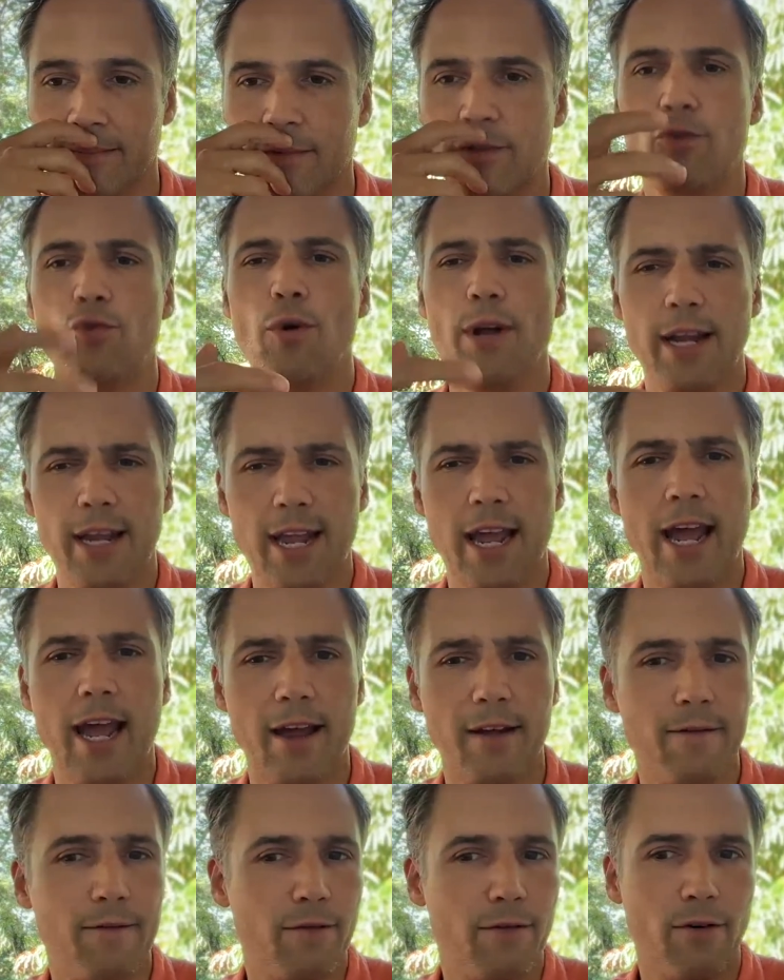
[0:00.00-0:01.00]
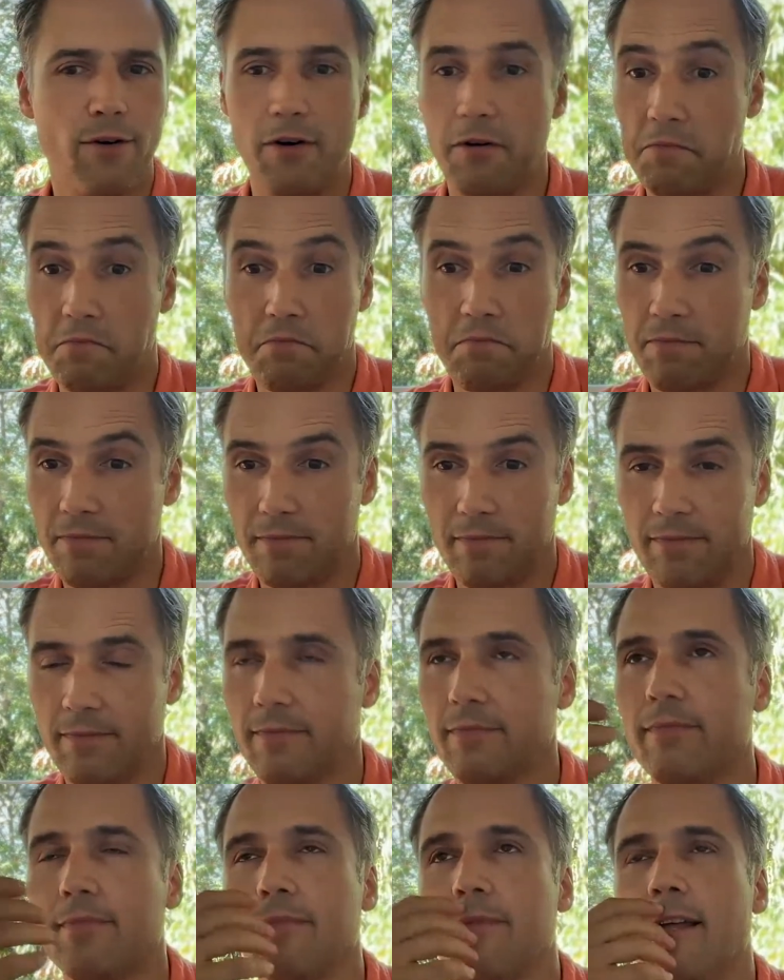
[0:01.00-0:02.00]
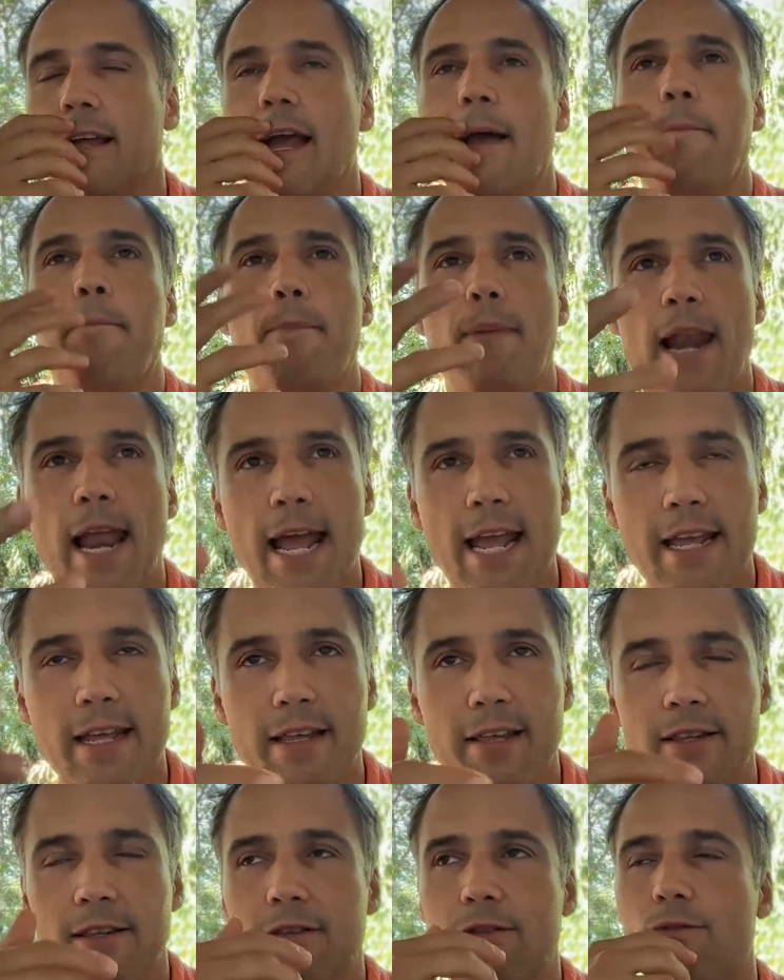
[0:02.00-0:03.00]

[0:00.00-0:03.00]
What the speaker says: Do I care for a place?